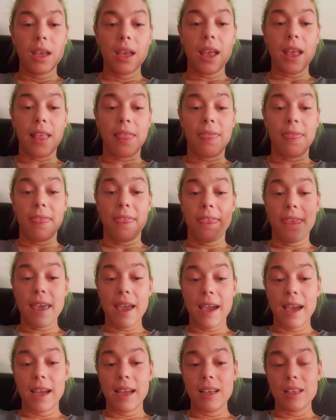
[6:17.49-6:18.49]
And
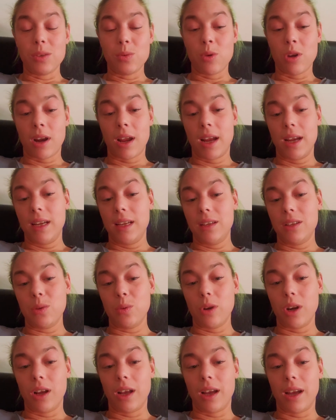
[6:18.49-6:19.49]
that is what I need to
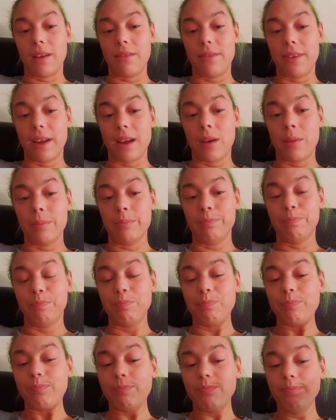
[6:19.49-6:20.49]
work on, fam.
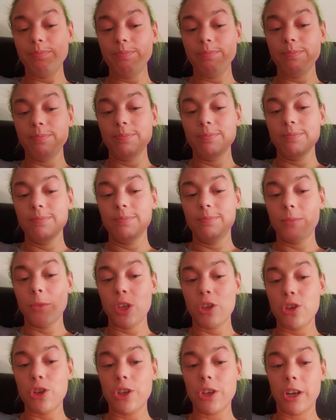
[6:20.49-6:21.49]

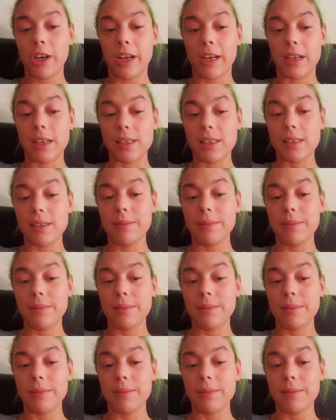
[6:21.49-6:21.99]
Sure is.